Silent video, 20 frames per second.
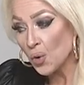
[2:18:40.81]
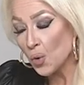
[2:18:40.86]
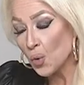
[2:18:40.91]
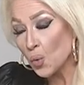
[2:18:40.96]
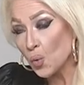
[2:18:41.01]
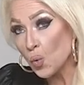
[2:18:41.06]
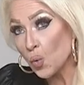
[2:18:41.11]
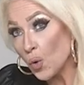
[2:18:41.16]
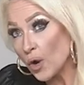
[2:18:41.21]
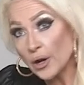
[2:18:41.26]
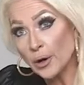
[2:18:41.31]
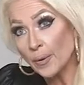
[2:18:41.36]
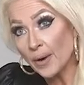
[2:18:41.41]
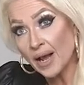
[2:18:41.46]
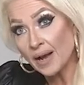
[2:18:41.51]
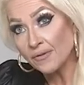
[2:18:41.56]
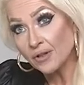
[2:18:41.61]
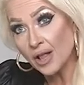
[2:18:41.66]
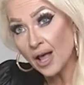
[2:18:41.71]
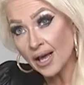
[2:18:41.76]
We don't
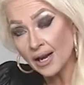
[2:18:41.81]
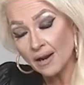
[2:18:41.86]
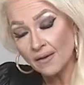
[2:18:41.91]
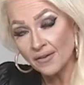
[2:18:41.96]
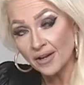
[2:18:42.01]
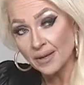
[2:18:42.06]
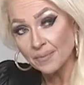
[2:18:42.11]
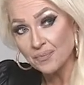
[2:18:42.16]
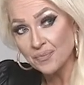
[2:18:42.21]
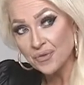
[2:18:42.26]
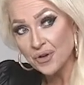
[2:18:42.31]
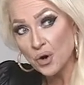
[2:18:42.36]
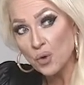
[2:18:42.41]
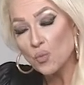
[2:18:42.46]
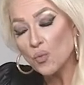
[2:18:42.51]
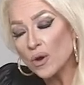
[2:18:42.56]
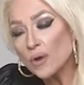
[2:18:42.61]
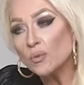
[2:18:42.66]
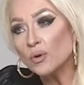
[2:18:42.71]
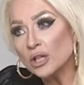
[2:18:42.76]
have a lot of it.
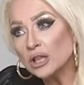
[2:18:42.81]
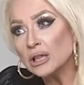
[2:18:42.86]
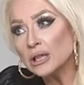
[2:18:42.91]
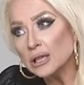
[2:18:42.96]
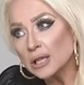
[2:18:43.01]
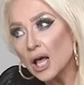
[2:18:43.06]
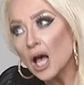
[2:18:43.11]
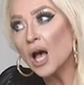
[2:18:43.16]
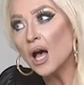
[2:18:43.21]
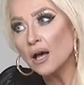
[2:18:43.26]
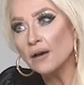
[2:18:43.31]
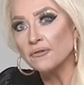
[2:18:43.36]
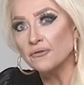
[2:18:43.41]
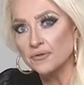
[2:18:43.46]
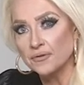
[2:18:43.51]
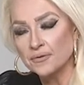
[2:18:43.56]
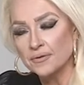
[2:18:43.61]
We would love